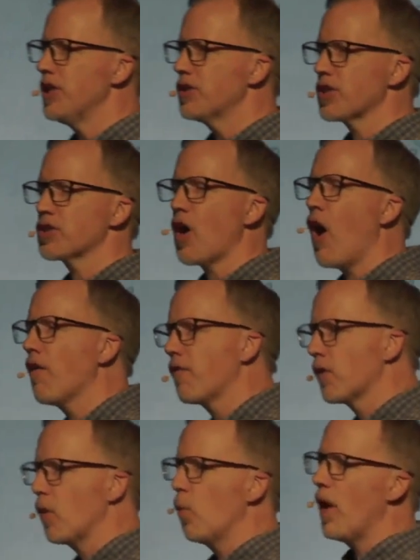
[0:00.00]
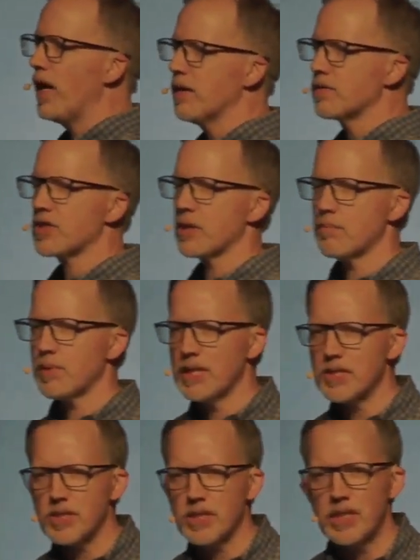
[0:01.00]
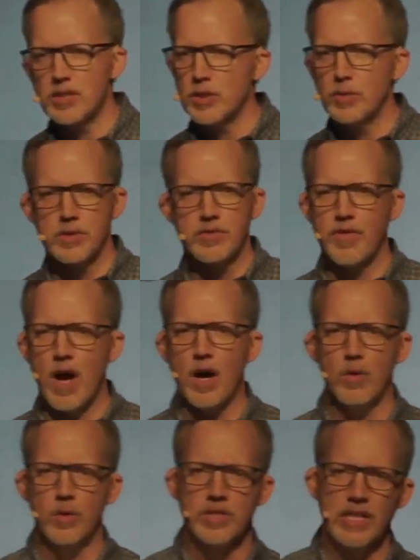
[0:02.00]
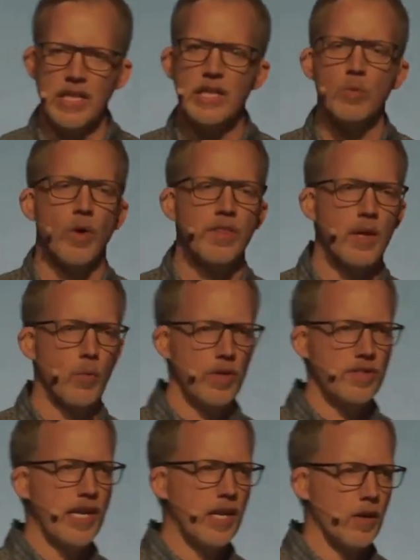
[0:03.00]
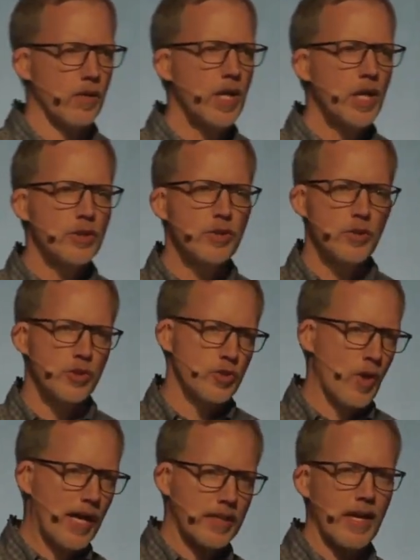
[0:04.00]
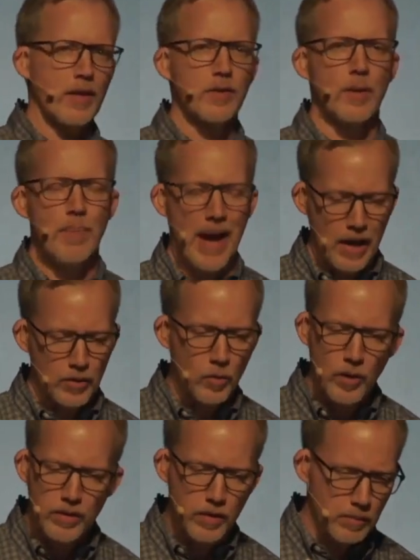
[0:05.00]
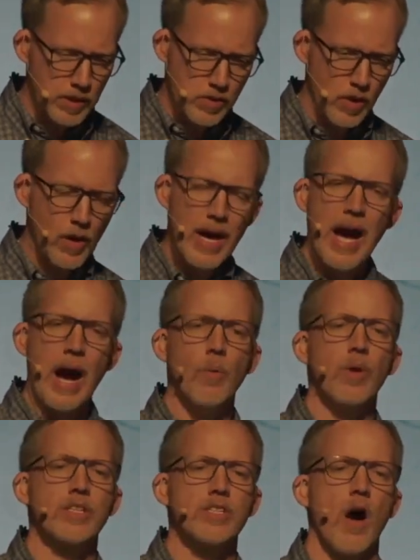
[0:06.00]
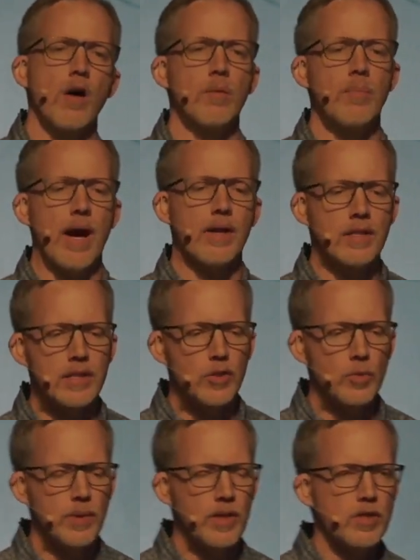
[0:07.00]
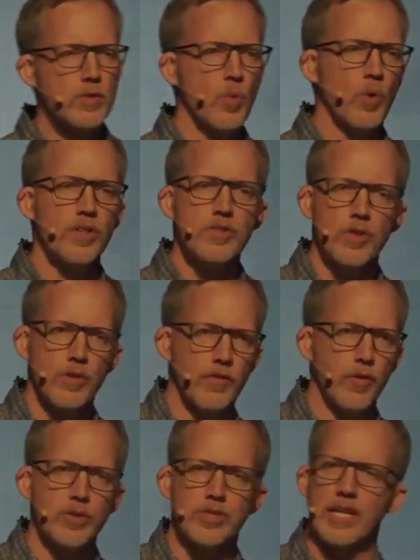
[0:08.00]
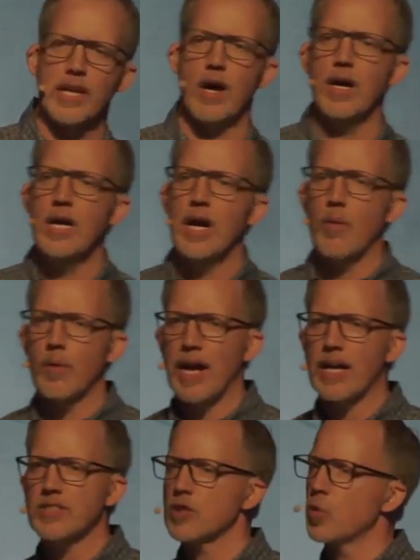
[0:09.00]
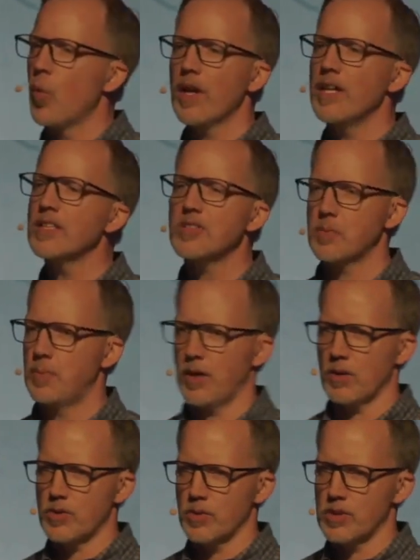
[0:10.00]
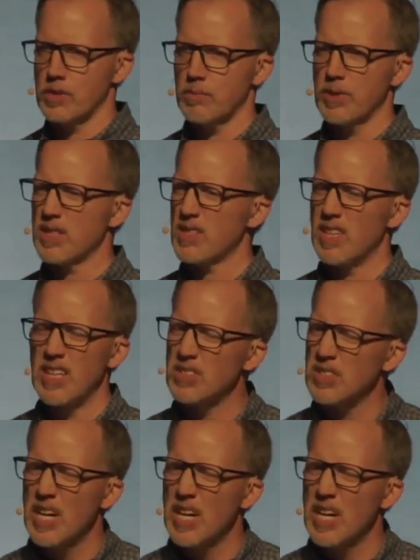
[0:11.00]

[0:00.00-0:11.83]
Jesus offered a way of simplicity to his followers and anyone that would dare to strike down the path with him. And so I want to talk about it a little bit this morning. So the first thing I, I want to ask is what is spiritual simplicity?